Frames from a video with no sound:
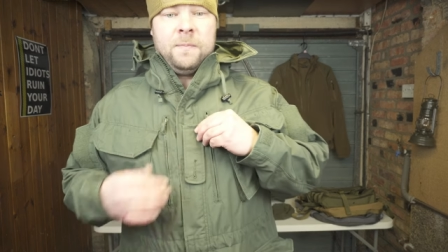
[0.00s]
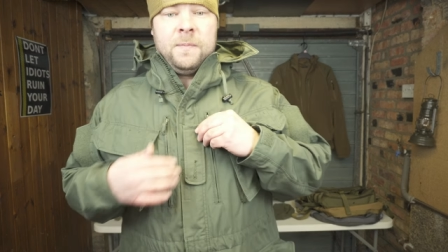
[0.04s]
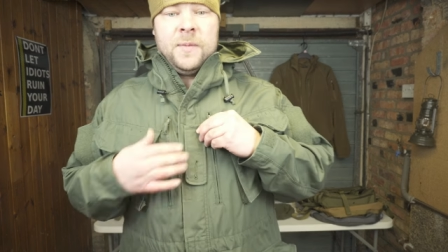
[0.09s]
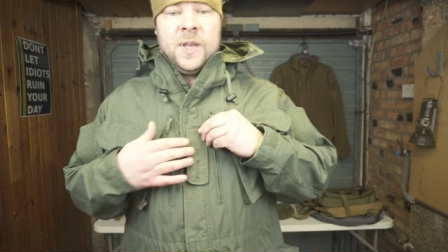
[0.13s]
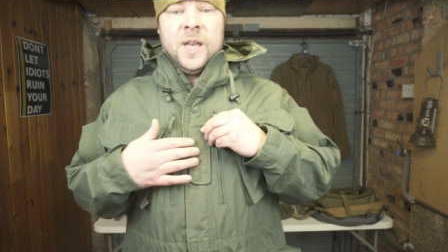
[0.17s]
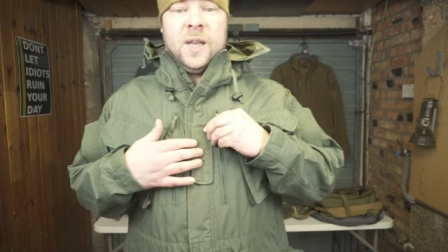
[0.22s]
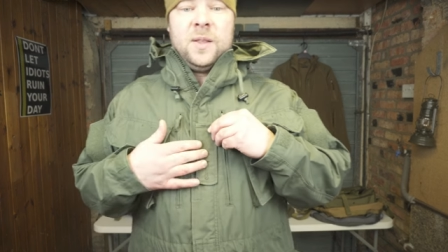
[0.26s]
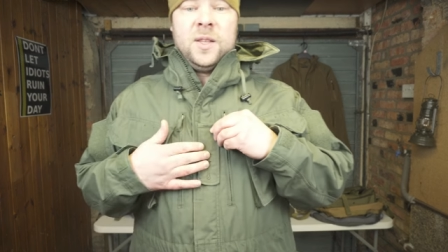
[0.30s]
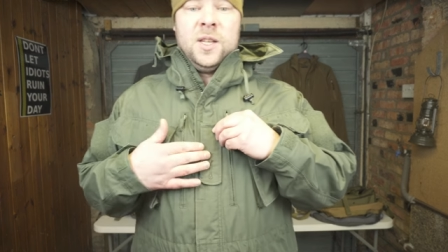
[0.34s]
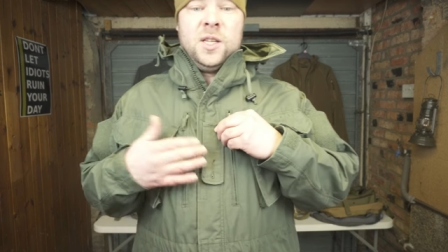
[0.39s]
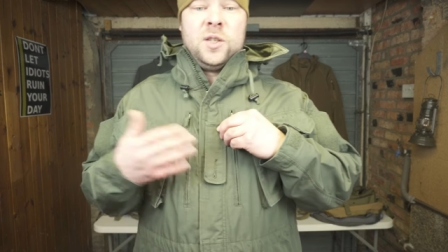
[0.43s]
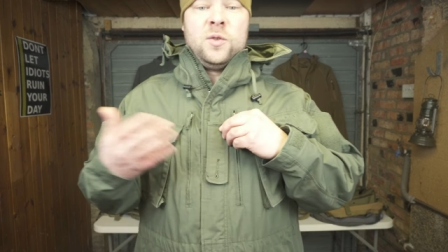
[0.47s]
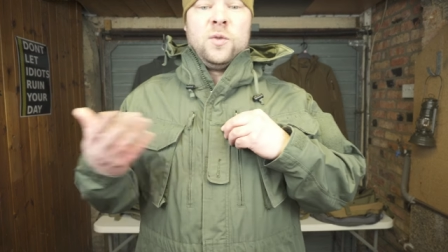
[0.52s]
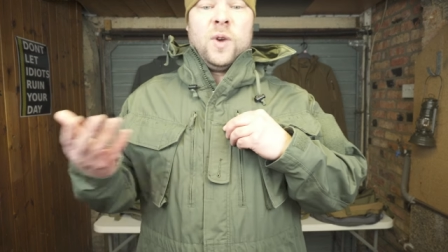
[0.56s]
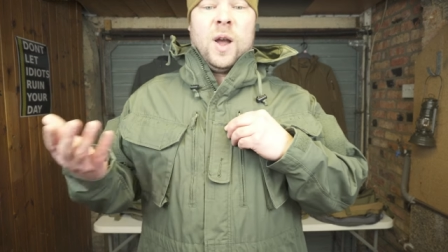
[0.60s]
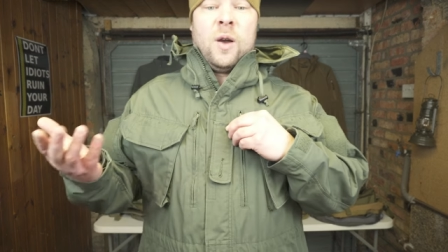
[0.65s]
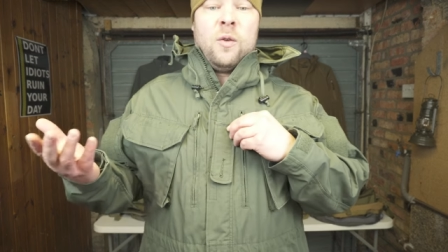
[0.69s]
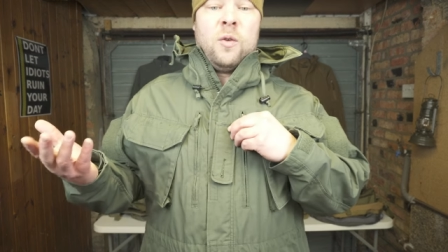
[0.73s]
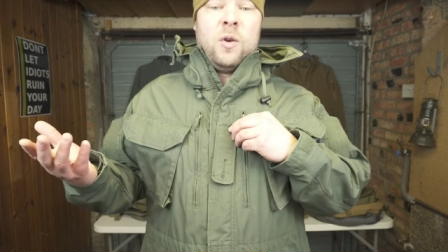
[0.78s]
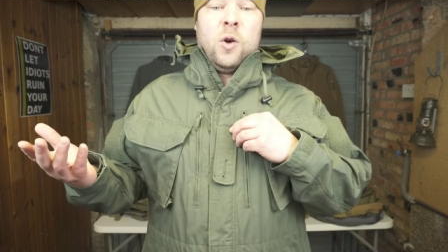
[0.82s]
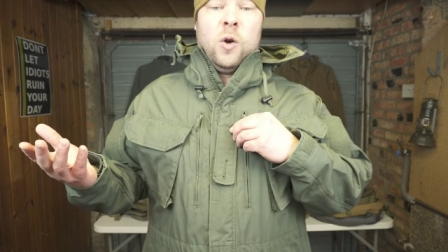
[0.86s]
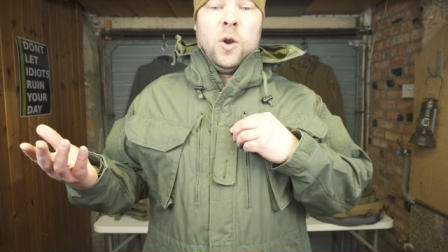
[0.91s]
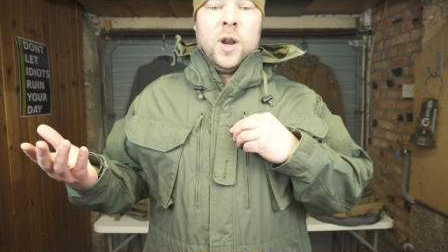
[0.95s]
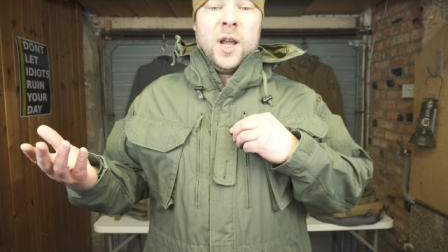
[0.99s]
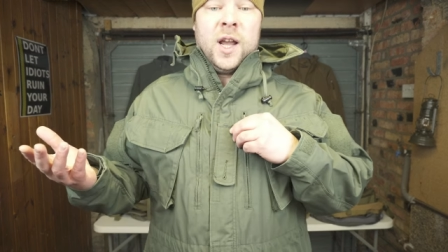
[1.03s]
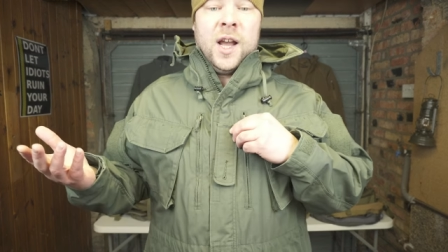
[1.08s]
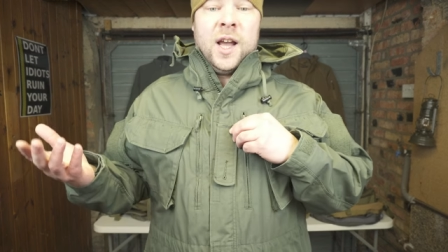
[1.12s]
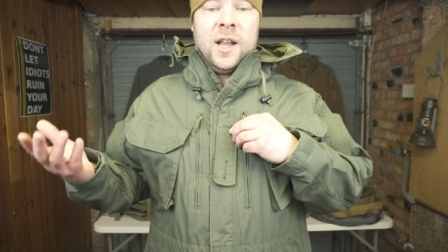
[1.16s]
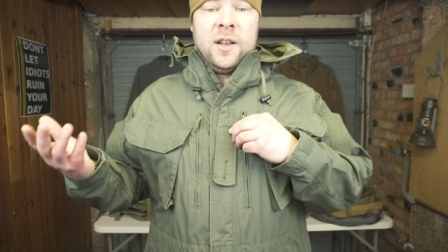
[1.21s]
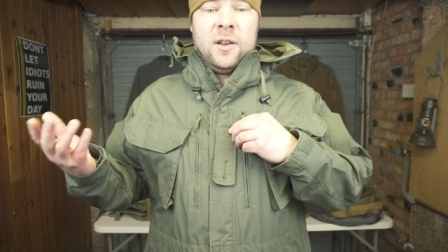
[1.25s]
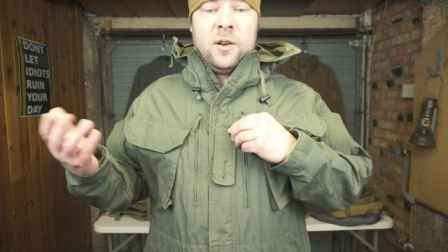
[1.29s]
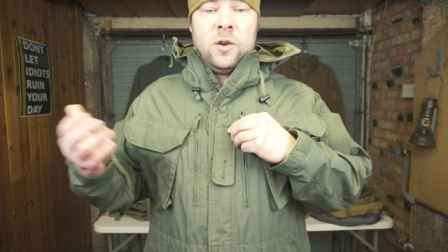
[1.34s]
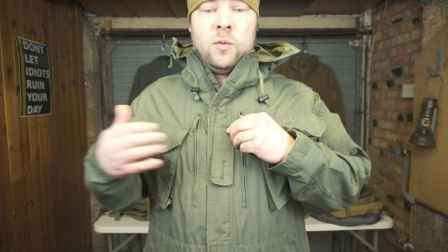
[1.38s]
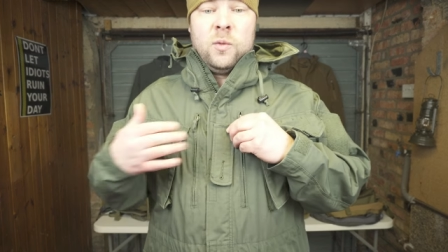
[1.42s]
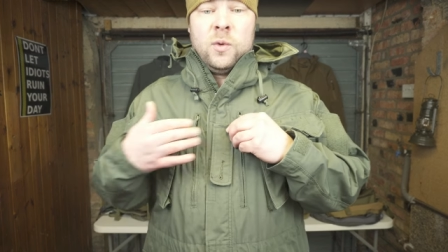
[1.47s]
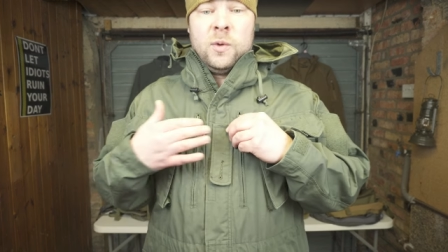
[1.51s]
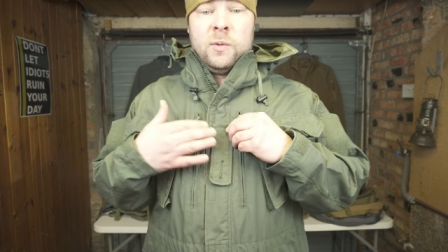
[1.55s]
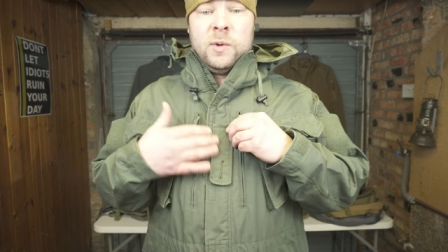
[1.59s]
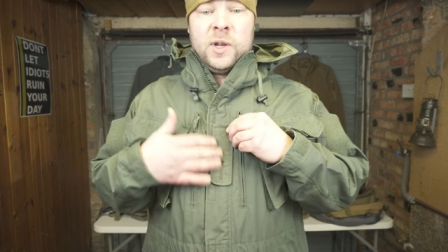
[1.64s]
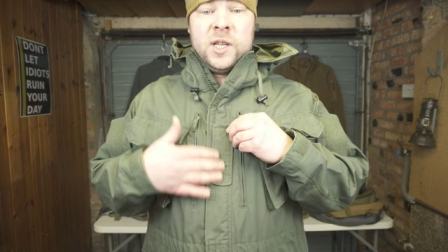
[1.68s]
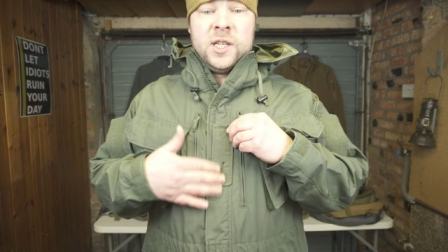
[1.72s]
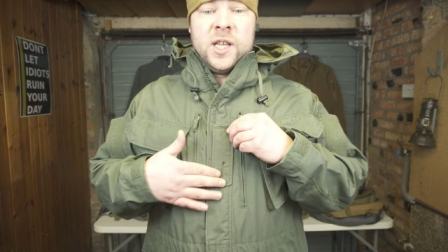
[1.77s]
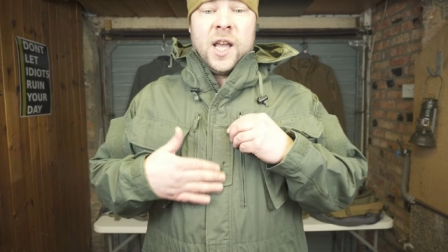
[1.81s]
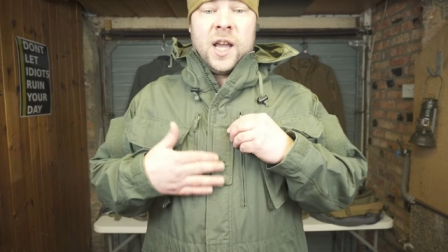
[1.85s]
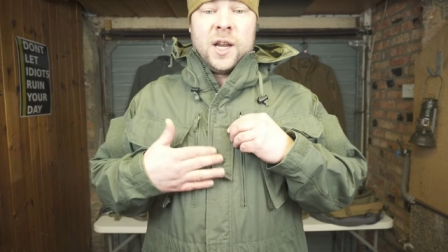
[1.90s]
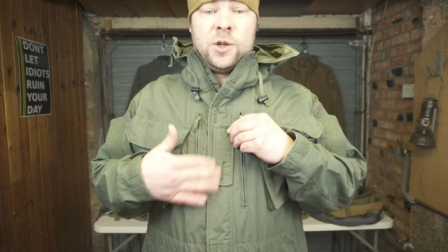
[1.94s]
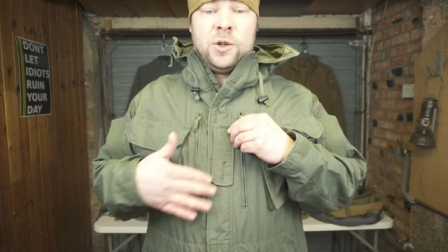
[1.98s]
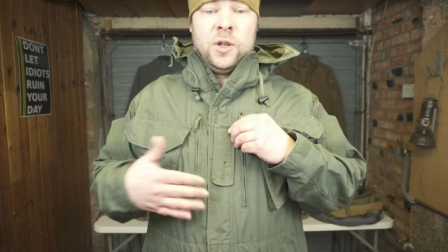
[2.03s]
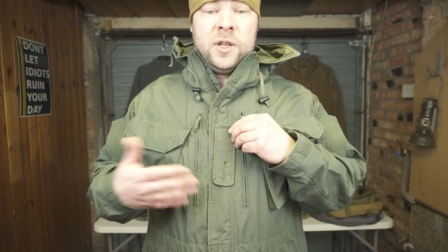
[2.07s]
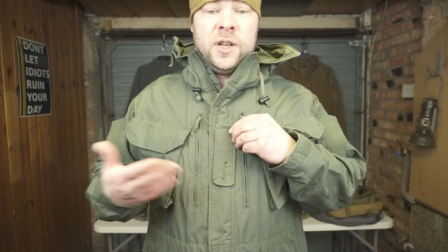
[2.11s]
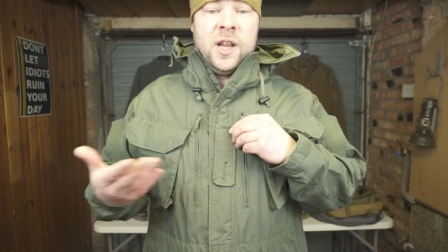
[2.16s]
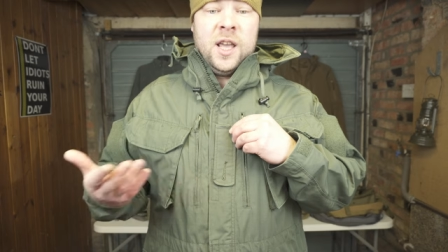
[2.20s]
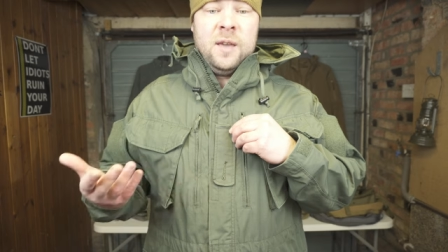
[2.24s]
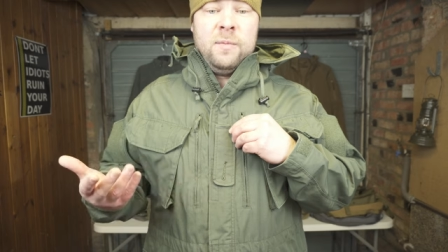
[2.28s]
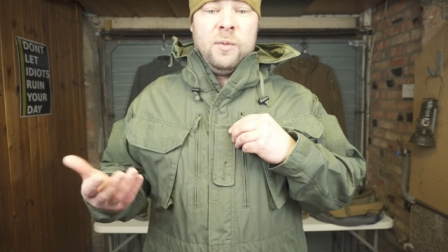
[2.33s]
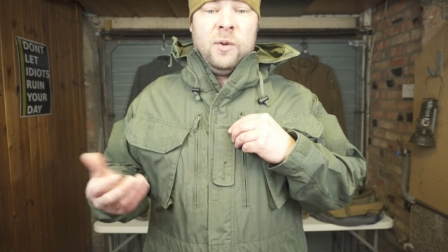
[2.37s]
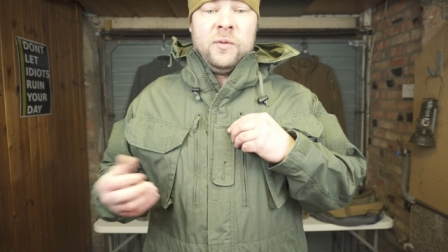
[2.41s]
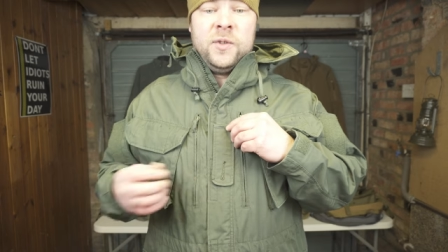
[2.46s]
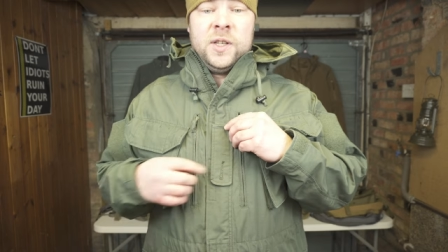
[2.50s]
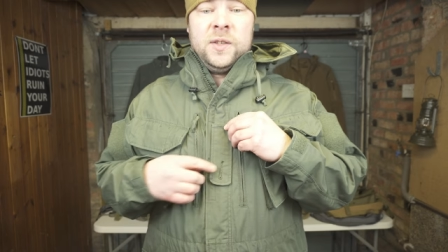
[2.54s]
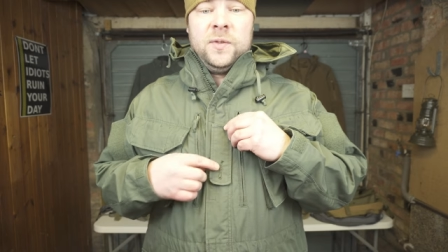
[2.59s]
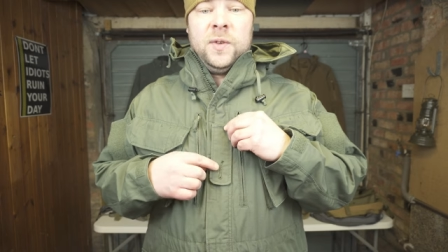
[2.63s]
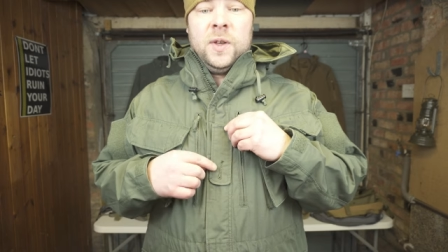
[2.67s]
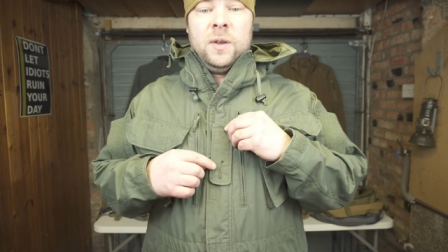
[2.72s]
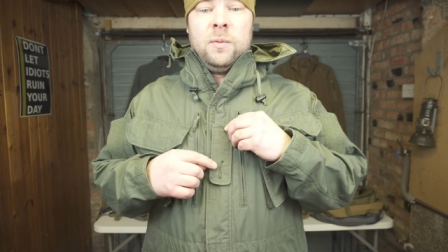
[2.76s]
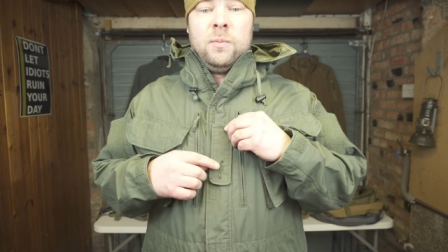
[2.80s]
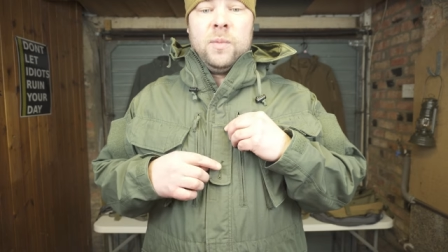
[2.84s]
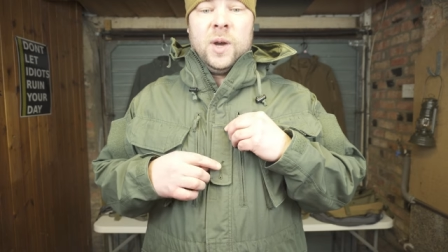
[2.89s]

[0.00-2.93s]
Yeah, this is how I call it. I don't know what is the actual name of this thing,